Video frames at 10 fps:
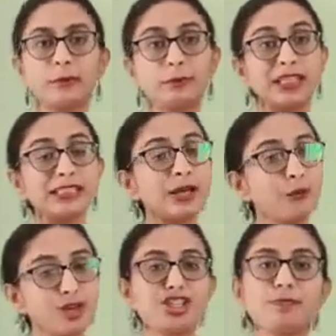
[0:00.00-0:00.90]
pigs are
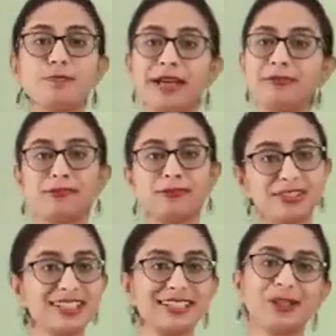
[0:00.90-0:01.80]
worshipped by
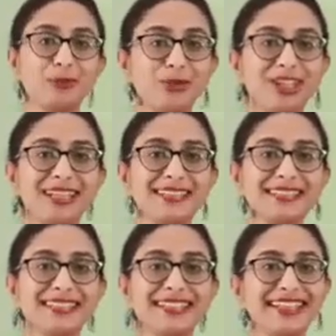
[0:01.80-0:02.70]
certain
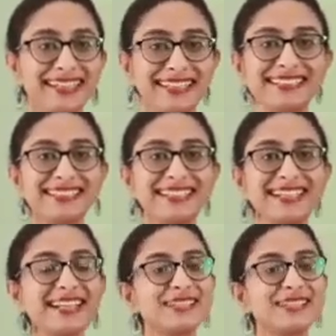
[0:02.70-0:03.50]
communities, isn't it?